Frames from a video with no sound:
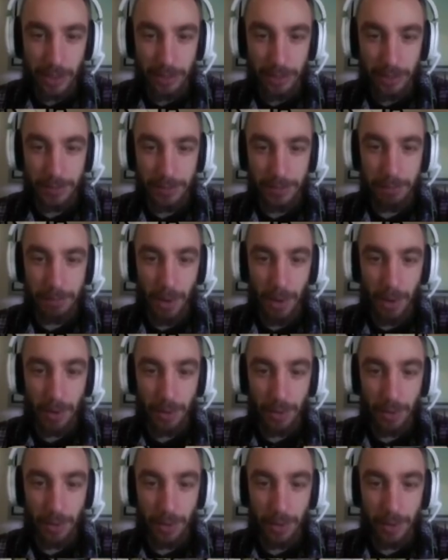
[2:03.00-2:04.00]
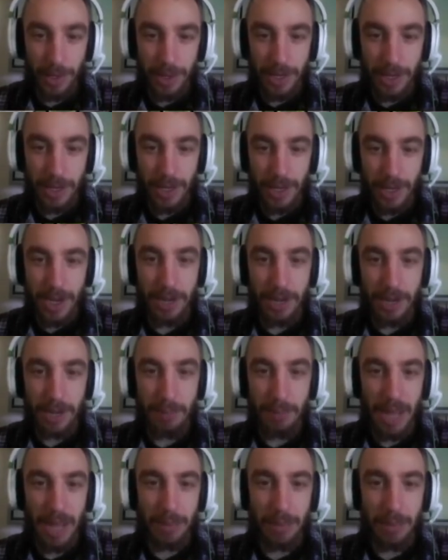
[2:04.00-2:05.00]
of the bow in
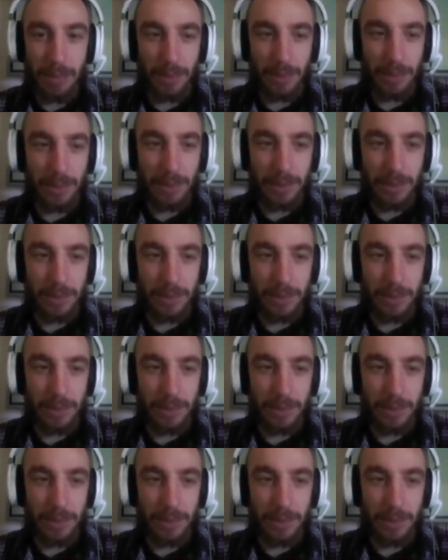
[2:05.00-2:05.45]
marble.